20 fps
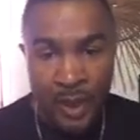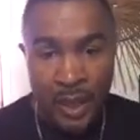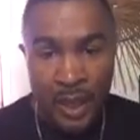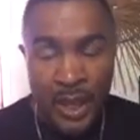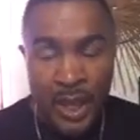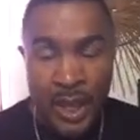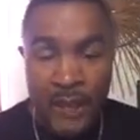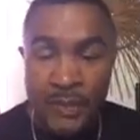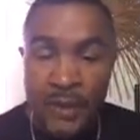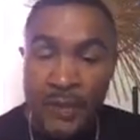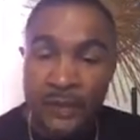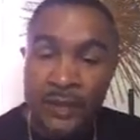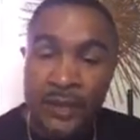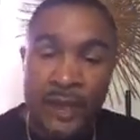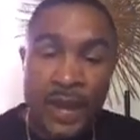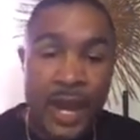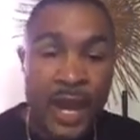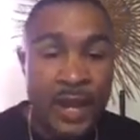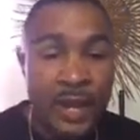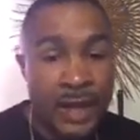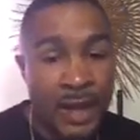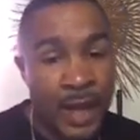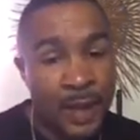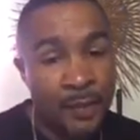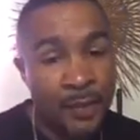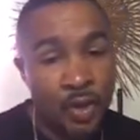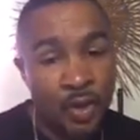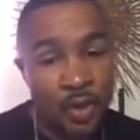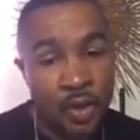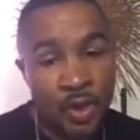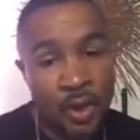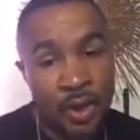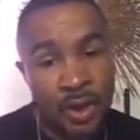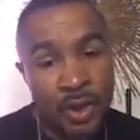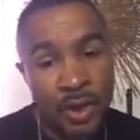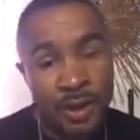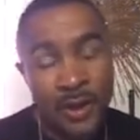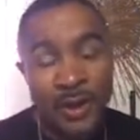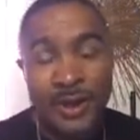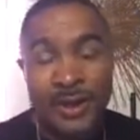If there's a guy in the neighborhood
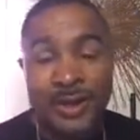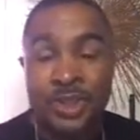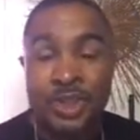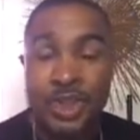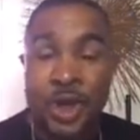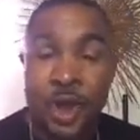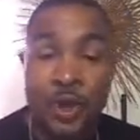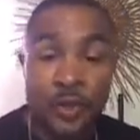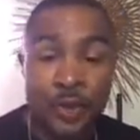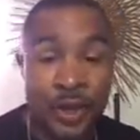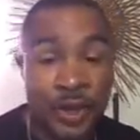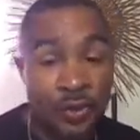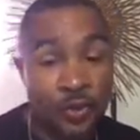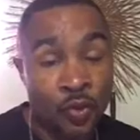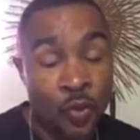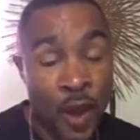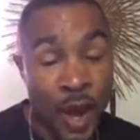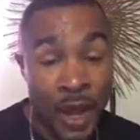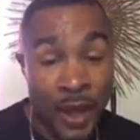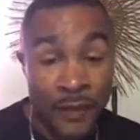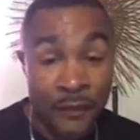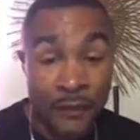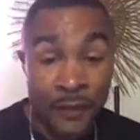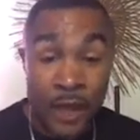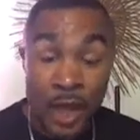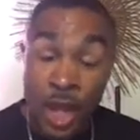assaulting his wife